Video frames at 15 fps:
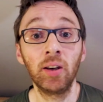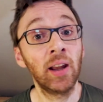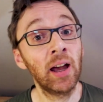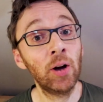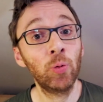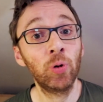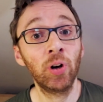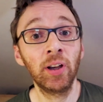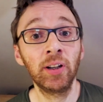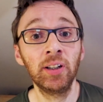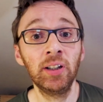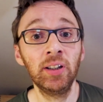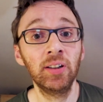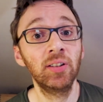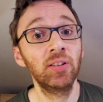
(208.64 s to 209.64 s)
Now all I
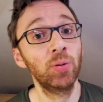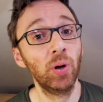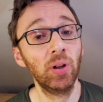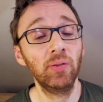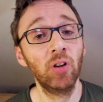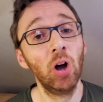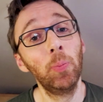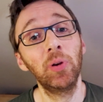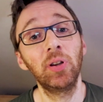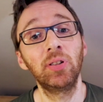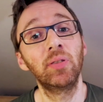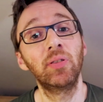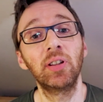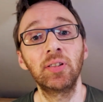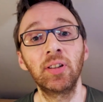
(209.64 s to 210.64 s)
need is 12
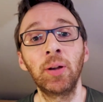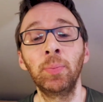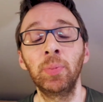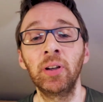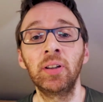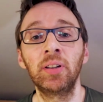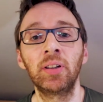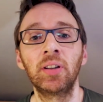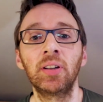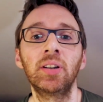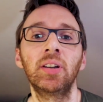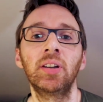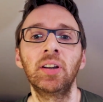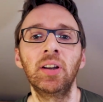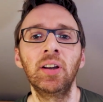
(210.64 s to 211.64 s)
copies of this template.
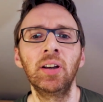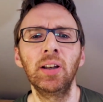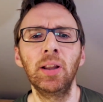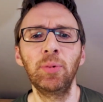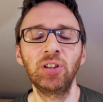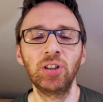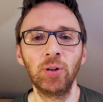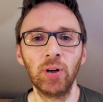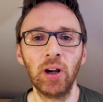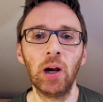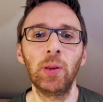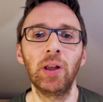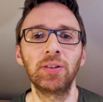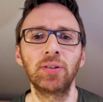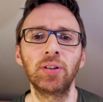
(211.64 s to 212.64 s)
Let me show you
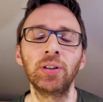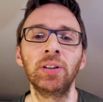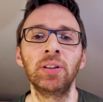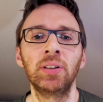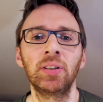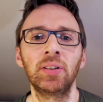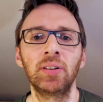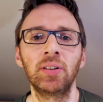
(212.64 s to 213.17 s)
how that's done.